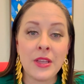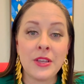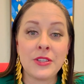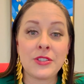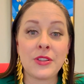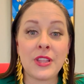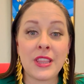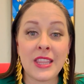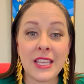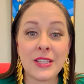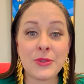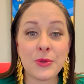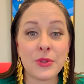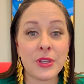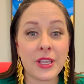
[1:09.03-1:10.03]
So the
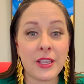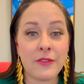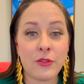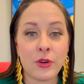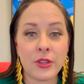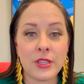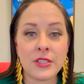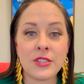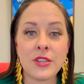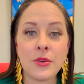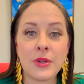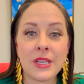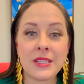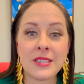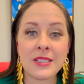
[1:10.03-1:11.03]
things we're looking for on this
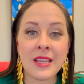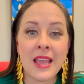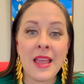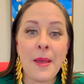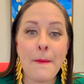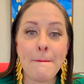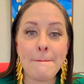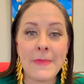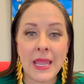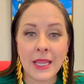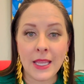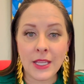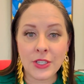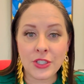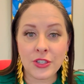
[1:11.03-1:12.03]
notice,
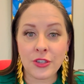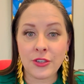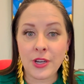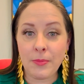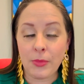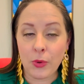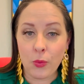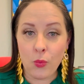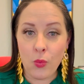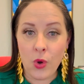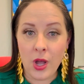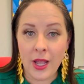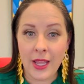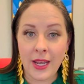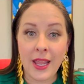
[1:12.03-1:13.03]
making sure, number
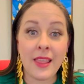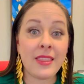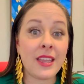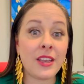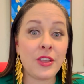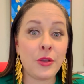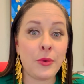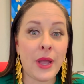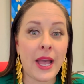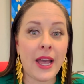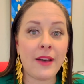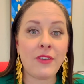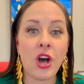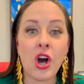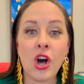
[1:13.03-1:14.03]
one, that you
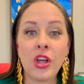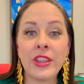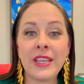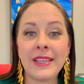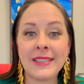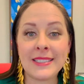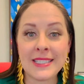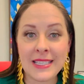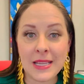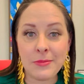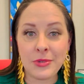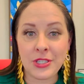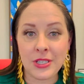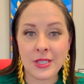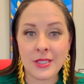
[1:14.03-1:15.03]
have all the
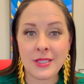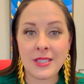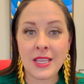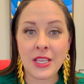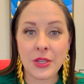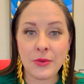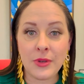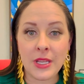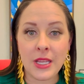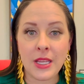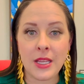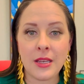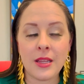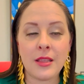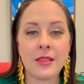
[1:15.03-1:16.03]
exemptions that you
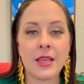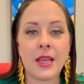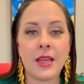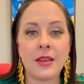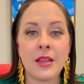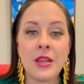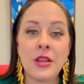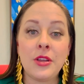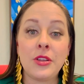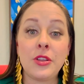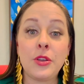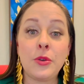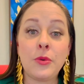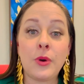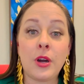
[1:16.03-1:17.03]
need, that
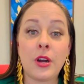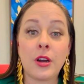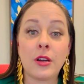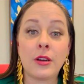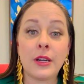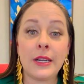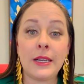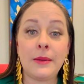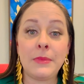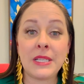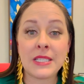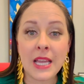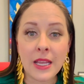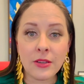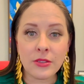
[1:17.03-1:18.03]
you are
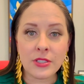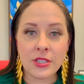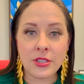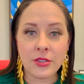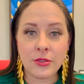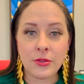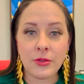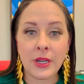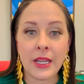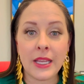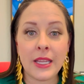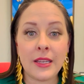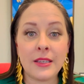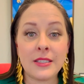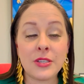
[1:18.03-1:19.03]
entitled to,
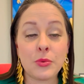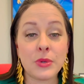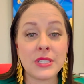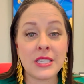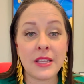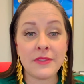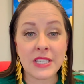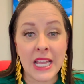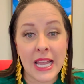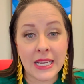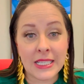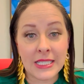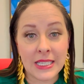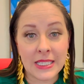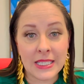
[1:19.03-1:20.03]
and to receive
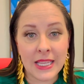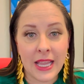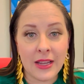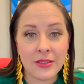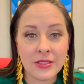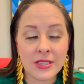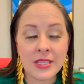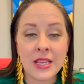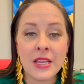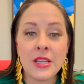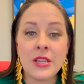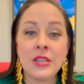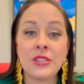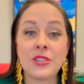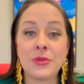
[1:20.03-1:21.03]
tax discounts.
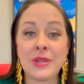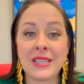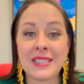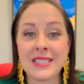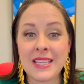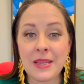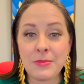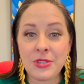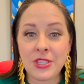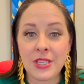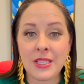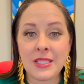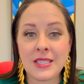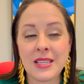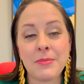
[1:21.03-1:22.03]
So an
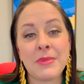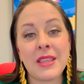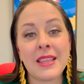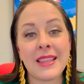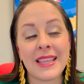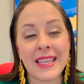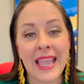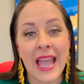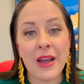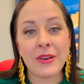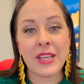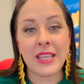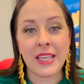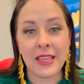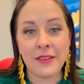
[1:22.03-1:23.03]
exemption is something that the
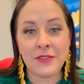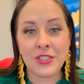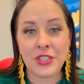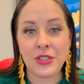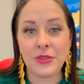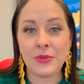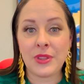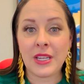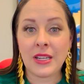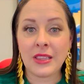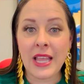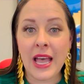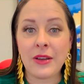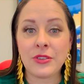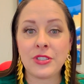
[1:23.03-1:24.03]
county gives you that
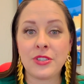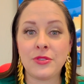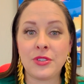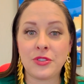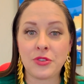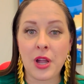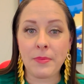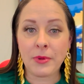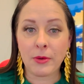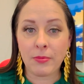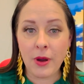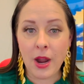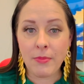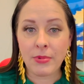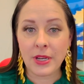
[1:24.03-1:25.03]
allows you to drop your
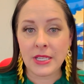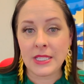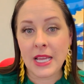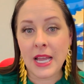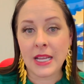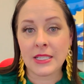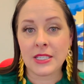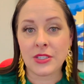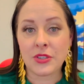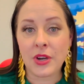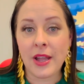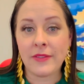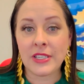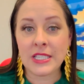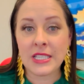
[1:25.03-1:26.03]
property taxes or
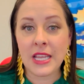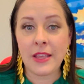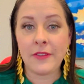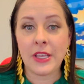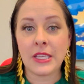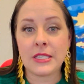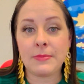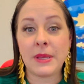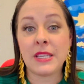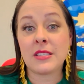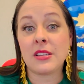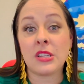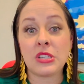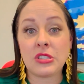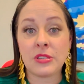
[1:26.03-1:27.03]
have a savings
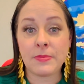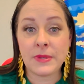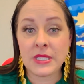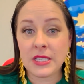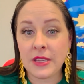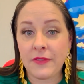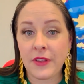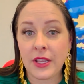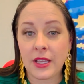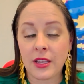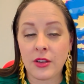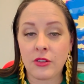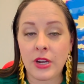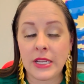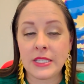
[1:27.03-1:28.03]
based on a
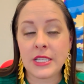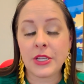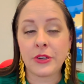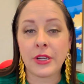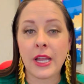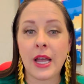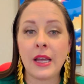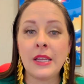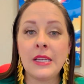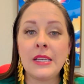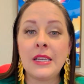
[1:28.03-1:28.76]
specific criteria.